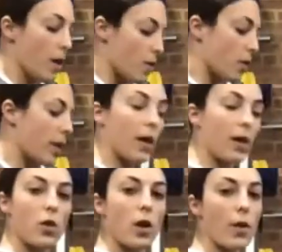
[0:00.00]
so
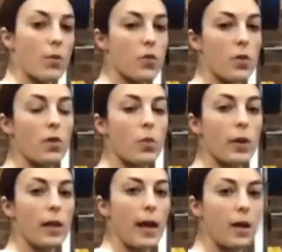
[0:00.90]
that your hamstrings
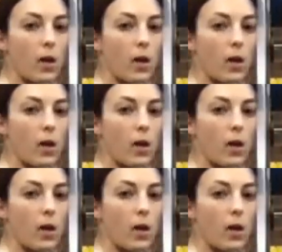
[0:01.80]
will let